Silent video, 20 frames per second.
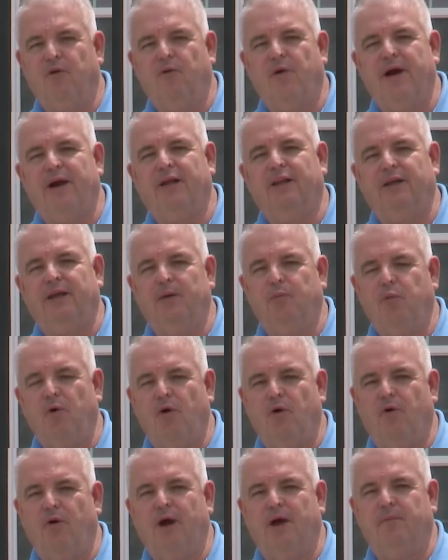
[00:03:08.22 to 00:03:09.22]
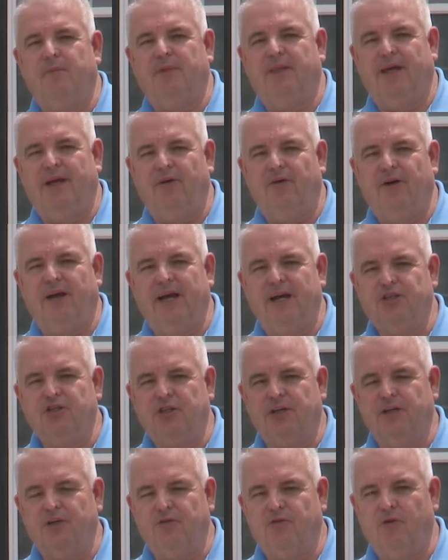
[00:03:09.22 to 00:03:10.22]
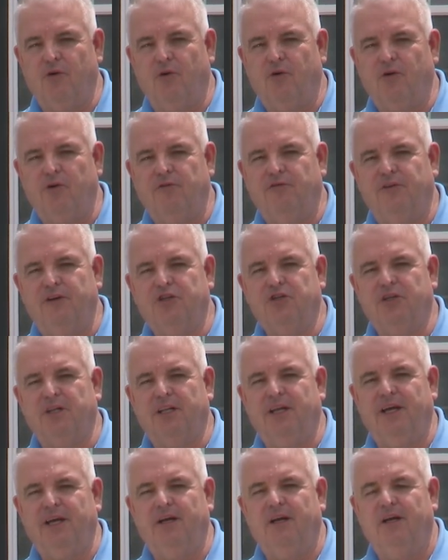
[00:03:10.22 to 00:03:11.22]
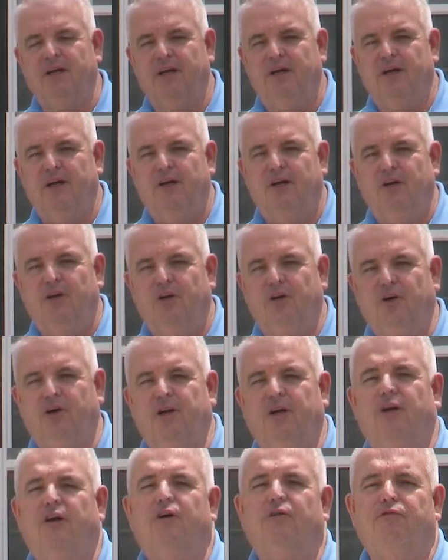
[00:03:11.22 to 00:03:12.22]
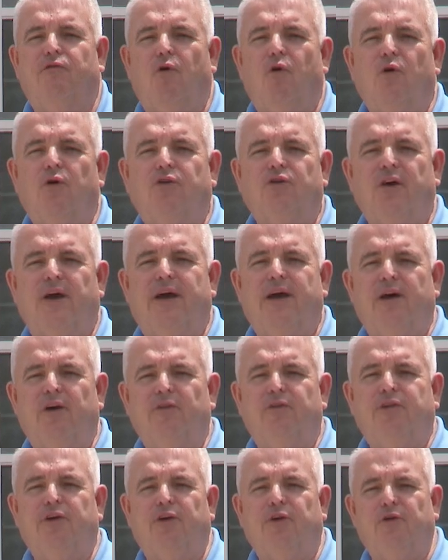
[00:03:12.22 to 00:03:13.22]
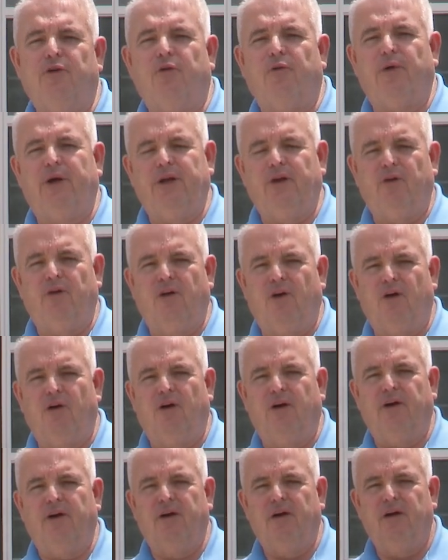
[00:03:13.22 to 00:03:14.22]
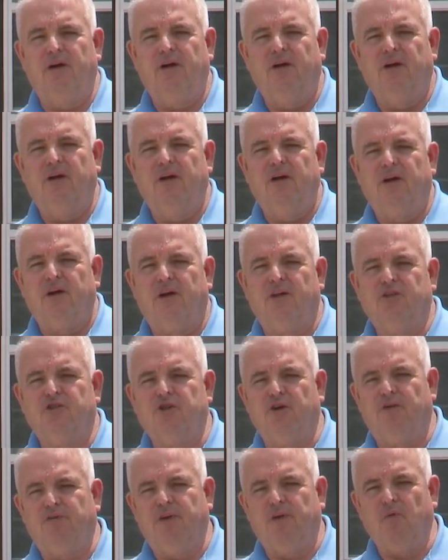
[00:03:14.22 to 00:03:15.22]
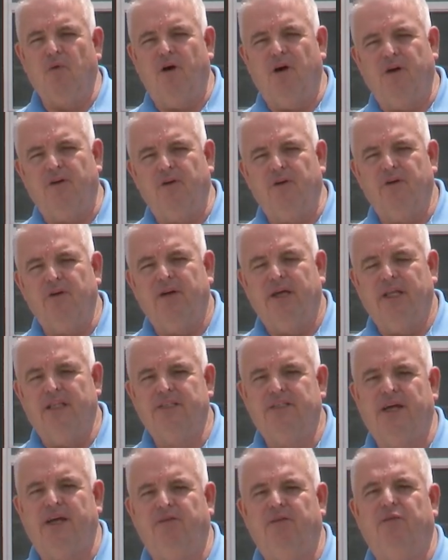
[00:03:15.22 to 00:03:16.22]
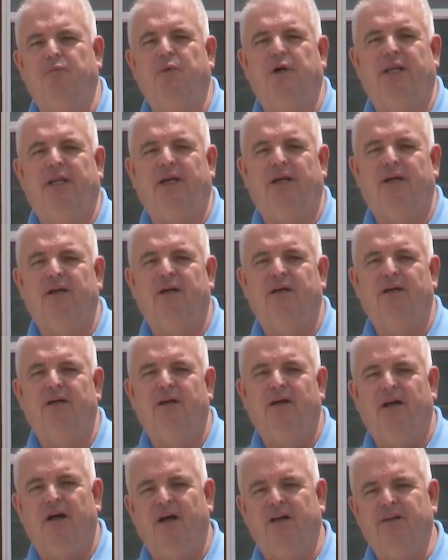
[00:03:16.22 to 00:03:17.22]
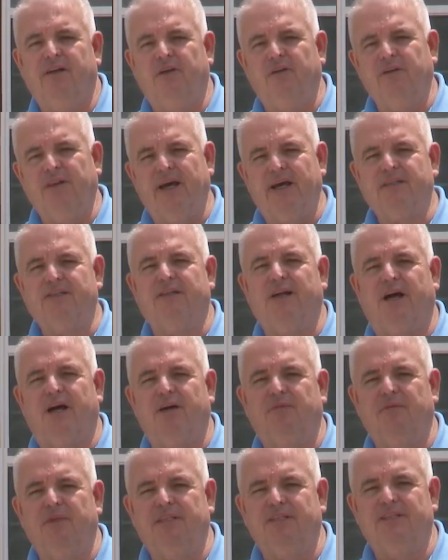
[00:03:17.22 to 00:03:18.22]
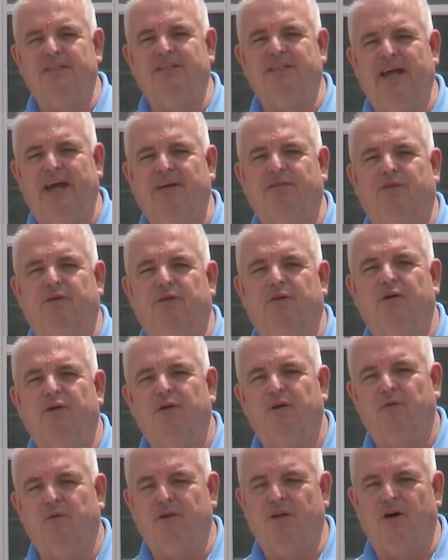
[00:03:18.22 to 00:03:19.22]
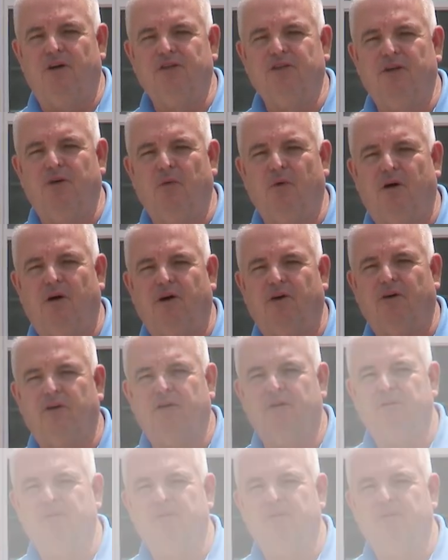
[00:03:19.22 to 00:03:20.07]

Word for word: correctly programmed the irrigation controller efficiently, you can look forward to a healthier, greener lawn conserving water and saving money. Until next time, this is David with Austin Water.